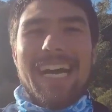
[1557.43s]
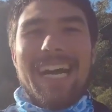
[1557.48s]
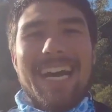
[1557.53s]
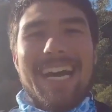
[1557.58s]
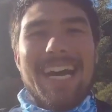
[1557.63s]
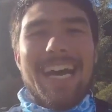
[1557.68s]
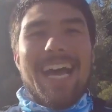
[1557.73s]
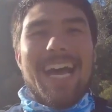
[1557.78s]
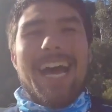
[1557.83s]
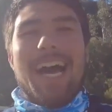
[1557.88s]

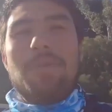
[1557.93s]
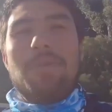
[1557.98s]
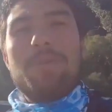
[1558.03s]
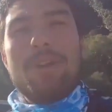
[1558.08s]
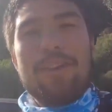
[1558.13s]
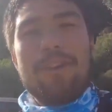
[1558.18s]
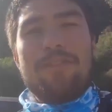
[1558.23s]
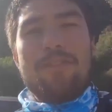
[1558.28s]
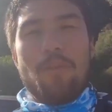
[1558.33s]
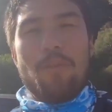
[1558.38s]
once you've got the
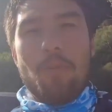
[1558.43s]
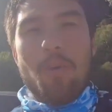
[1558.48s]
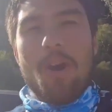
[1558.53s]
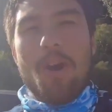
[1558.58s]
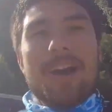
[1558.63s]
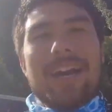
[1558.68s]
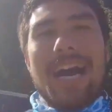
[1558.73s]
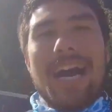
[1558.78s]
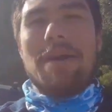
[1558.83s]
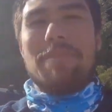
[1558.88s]
story
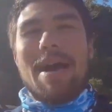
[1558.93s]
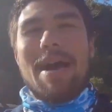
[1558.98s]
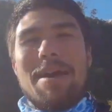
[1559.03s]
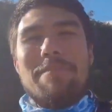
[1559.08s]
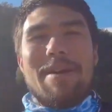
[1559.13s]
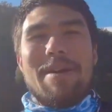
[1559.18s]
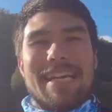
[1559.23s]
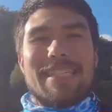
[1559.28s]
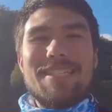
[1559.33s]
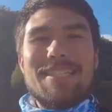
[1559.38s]
down, you just
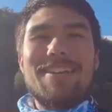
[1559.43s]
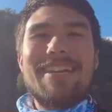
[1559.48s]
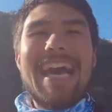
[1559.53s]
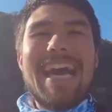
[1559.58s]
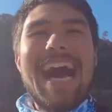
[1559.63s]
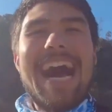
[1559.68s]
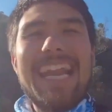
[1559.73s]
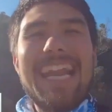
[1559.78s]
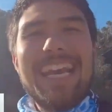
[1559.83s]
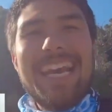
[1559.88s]
get the
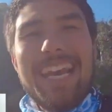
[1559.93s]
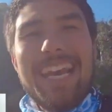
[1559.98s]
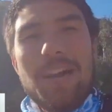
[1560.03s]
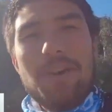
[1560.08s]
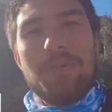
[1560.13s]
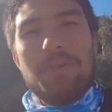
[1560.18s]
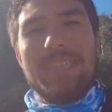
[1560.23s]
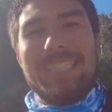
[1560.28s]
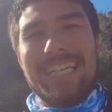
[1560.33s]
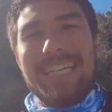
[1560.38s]
shots
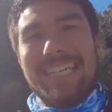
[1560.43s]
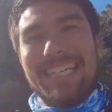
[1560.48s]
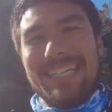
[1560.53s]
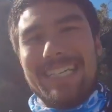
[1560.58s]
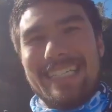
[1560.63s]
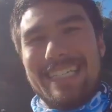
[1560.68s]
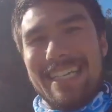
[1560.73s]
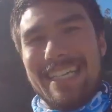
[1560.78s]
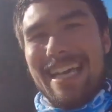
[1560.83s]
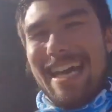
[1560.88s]
that
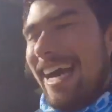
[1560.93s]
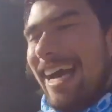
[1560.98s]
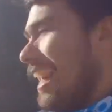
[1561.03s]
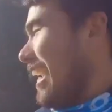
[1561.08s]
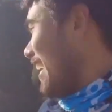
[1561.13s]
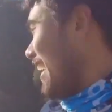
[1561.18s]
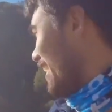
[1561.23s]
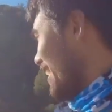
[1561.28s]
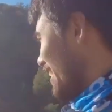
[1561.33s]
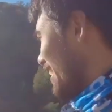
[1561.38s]
support that
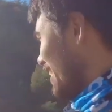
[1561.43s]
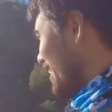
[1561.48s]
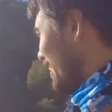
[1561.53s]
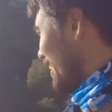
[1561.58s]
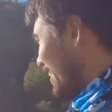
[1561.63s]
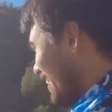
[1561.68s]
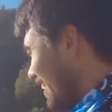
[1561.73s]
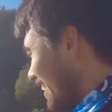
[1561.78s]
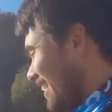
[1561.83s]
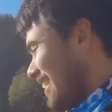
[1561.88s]
over the
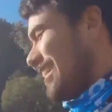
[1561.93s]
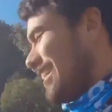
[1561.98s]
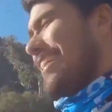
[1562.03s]
top.